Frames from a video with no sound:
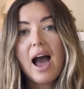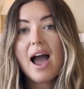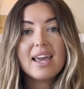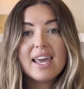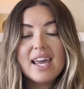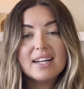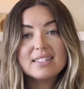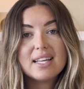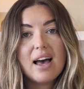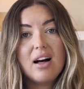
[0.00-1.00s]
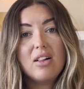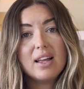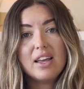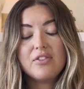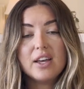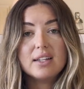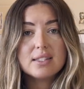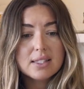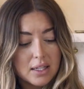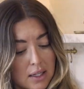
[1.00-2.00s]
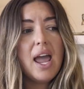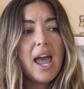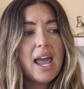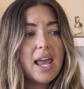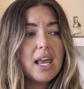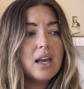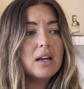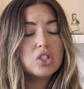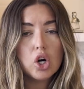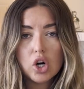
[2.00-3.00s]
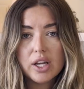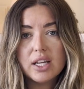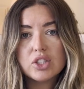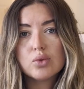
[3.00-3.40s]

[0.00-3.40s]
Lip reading: I can't tell if it's a Turkish